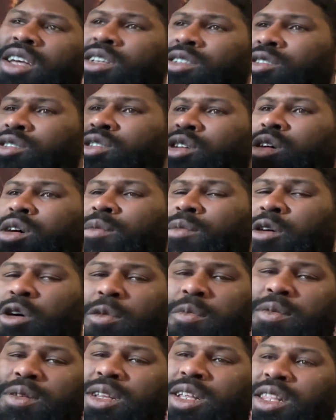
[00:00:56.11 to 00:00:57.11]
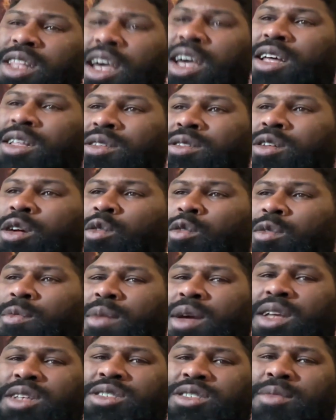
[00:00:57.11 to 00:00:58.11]
So I'm hoping that that
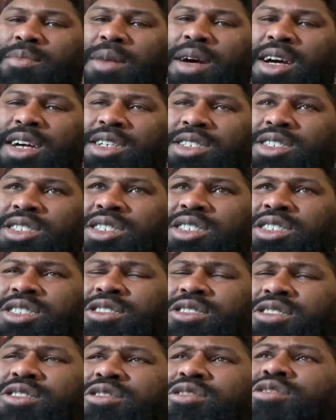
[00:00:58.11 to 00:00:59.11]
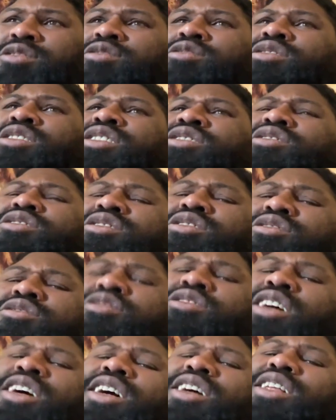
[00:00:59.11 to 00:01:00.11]
remains the minds
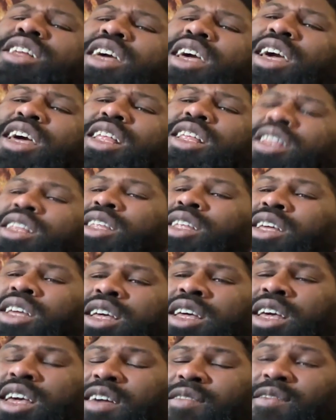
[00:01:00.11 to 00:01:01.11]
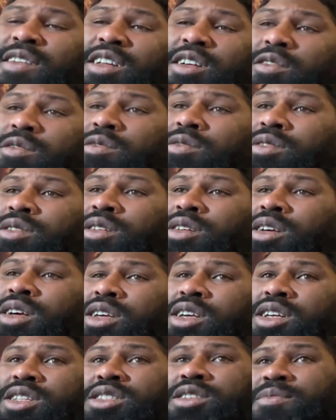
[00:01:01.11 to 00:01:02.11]
upset, and if I don't
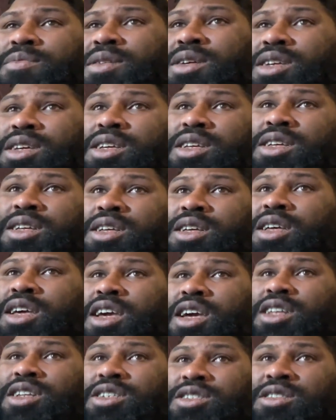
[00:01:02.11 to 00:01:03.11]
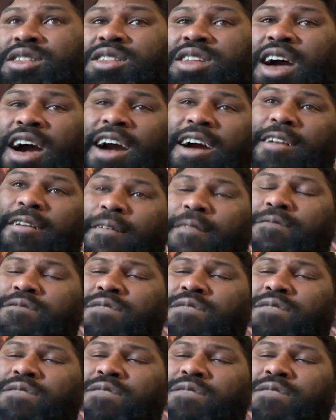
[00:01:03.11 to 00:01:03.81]
get to be in a title